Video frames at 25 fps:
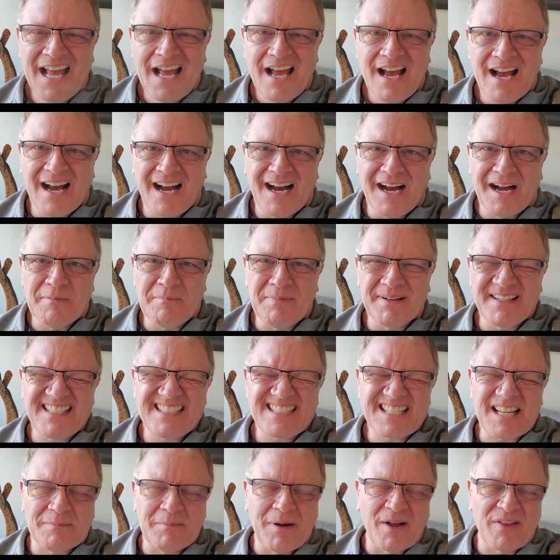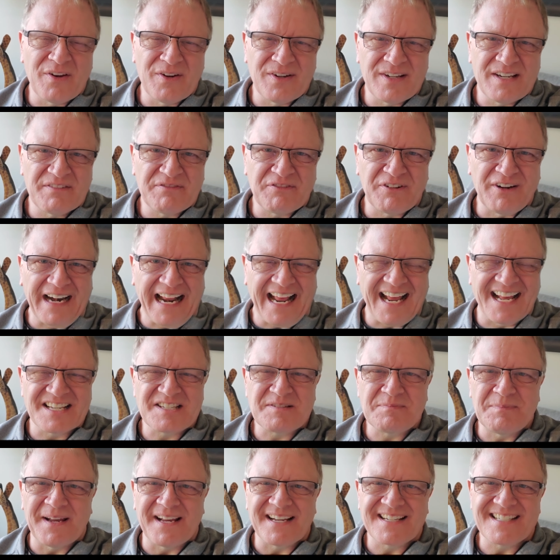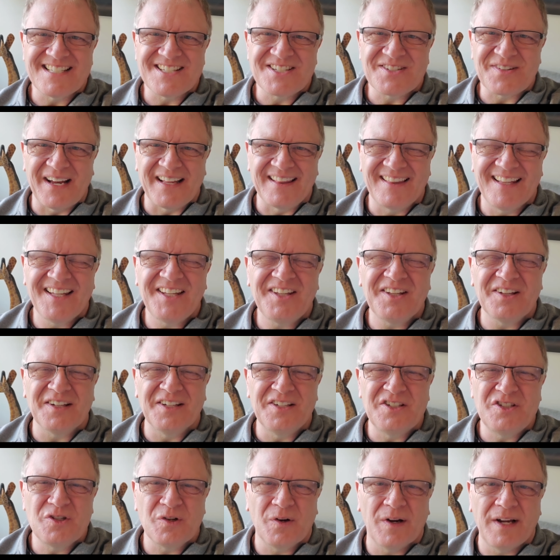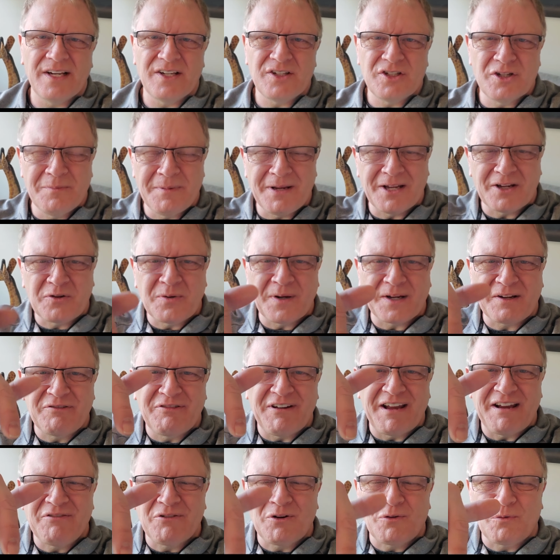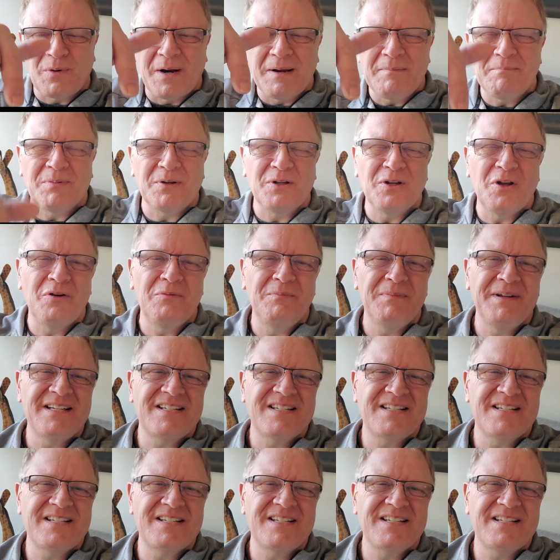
but some other different aspects. And so I think you'll enjoy it. Do me a quick favor, right below me,